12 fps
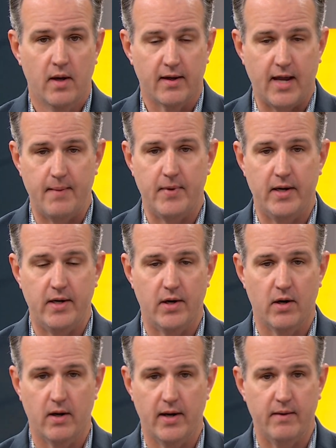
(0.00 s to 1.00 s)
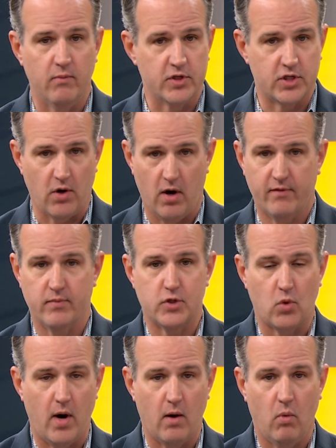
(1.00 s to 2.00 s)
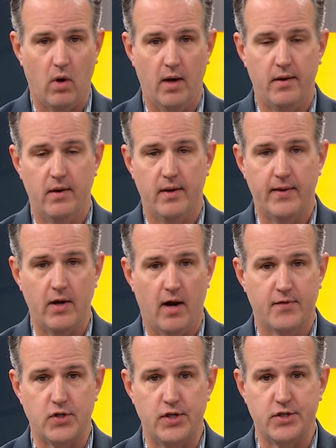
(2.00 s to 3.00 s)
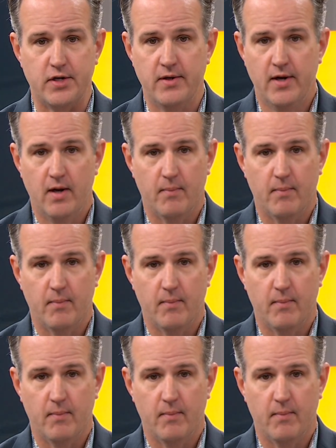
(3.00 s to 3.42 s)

Came in here and was starting from square one in the offseason,